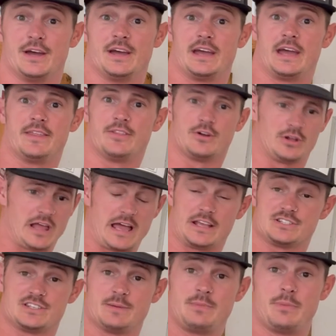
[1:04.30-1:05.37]
and they're
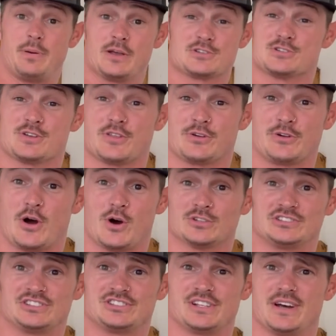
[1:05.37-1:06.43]
like, send me pictures of their
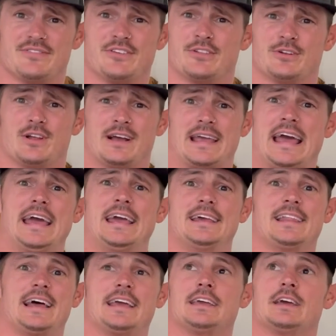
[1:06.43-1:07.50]
dogs and stuff. And they're like, hey,
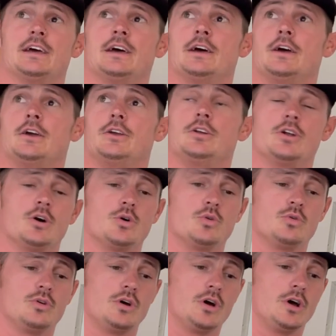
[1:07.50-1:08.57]
like, you
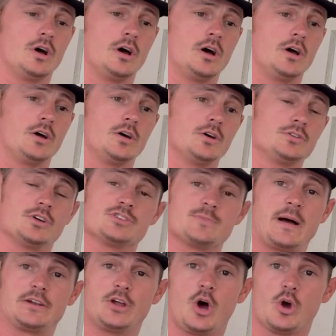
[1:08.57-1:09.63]
know, does
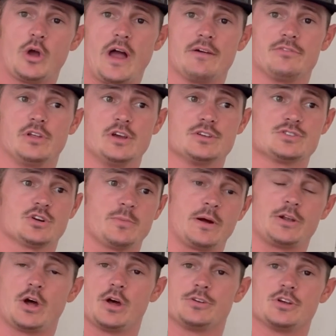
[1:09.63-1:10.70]
my dog have this? Or
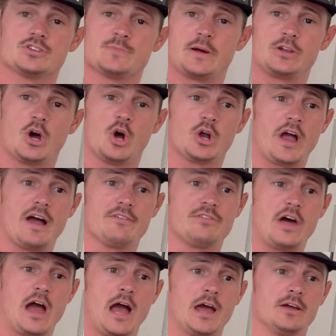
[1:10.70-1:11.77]
does my dog have
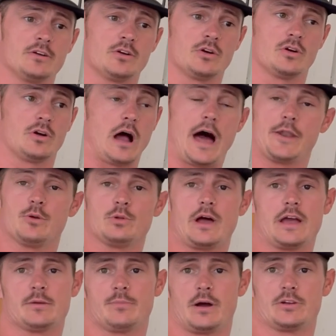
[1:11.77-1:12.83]
that? Or I don't
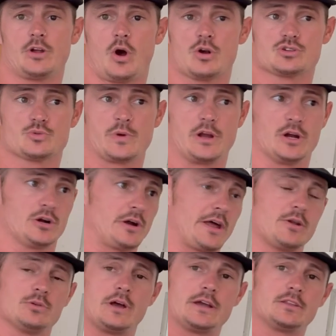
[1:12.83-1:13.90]
like my dog's rear. I
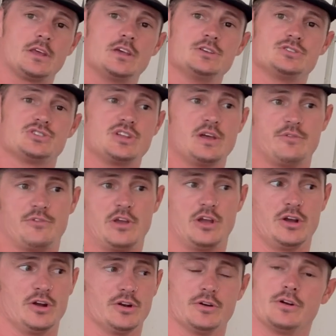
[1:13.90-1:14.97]
don't like, he's stiff
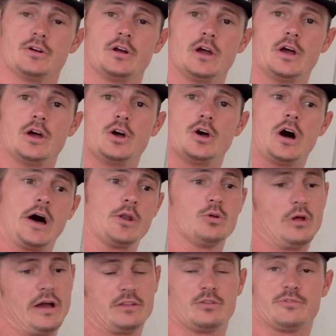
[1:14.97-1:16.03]
here. I don't
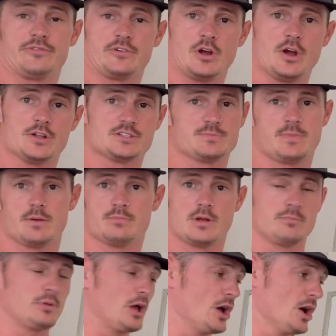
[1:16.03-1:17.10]
like the fronts, blah,
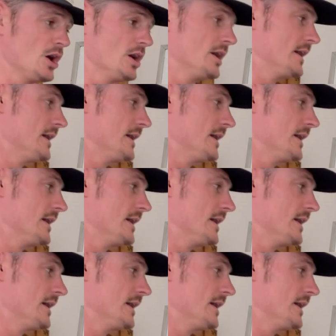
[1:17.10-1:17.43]
blah, blah.